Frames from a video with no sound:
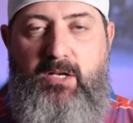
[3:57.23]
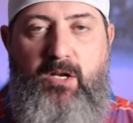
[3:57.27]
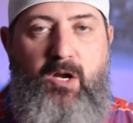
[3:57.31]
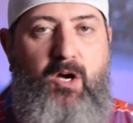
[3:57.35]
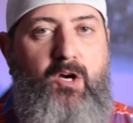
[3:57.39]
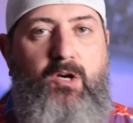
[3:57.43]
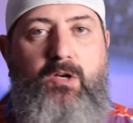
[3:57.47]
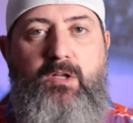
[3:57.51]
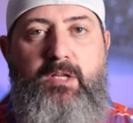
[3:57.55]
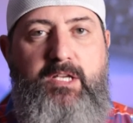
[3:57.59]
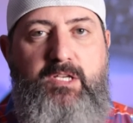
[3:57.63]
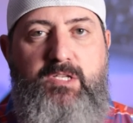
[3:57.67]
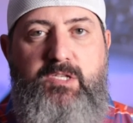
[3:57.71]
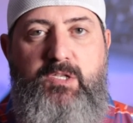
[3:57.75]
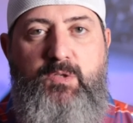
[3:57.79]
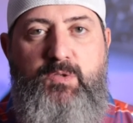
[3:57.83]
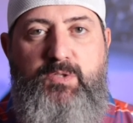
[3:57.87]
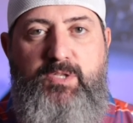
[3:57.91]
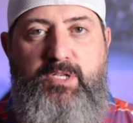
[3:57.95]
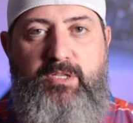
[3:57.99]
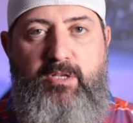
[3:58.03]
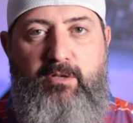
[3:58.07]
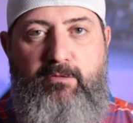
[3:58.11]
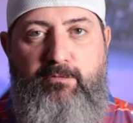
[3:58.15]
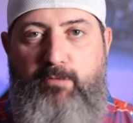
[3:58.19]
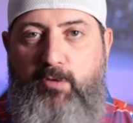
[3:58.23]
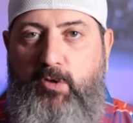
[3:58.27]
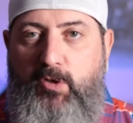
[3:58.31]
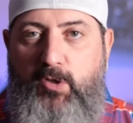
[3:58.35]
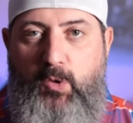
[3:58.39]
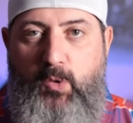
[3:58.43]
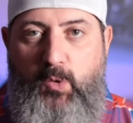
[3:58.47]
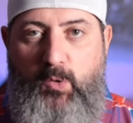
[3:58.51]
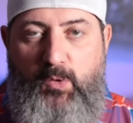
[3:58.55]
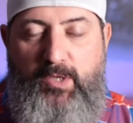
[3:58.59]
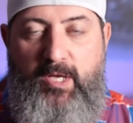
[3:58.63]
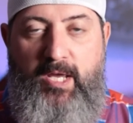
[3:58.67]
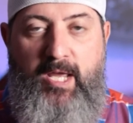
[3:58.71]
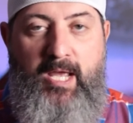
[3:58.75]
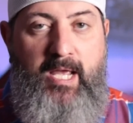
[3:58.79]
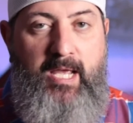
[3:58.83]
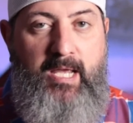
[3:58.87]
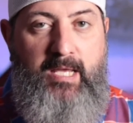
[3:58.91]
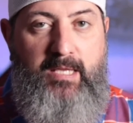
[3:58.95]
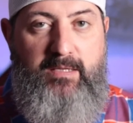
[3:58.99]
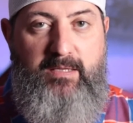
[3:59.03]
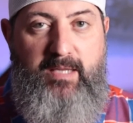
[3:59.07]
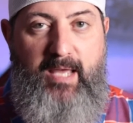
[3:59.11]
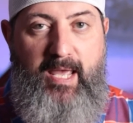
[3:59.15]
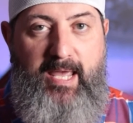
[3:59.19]
and Harley's losing their foothold.
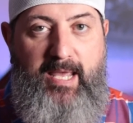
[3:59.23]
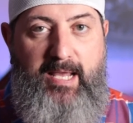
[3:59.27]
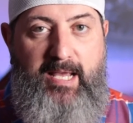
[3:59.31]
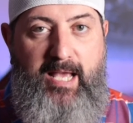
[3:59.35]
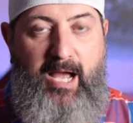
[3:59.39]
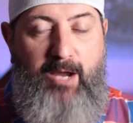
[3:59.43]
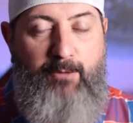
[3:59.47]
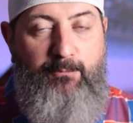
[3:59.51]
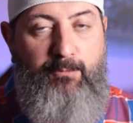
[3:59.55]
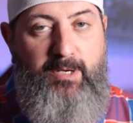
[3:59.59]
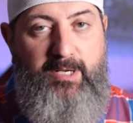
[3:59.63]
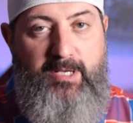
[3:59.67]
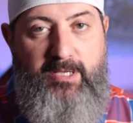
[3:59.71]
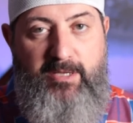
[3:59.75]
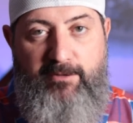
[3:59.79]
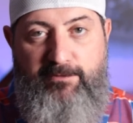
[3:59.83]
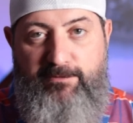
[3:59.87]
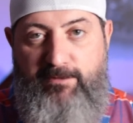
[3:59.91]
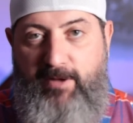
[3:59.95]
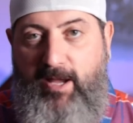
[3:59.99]
They got rid of the